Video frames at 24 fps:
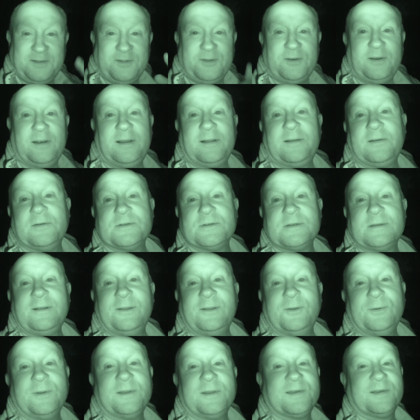Crackers,
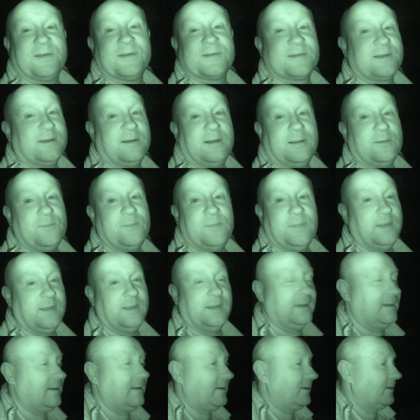lunatic asylum,
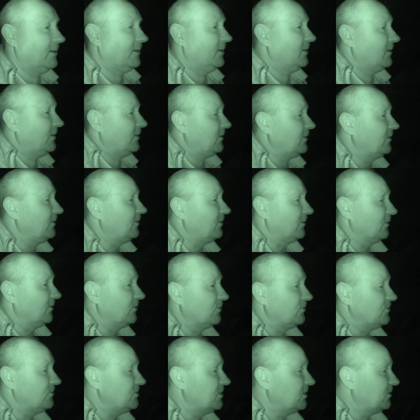not a
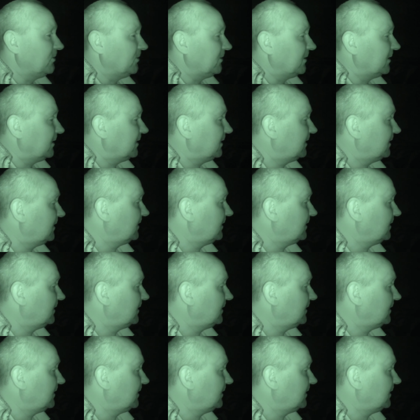good joke.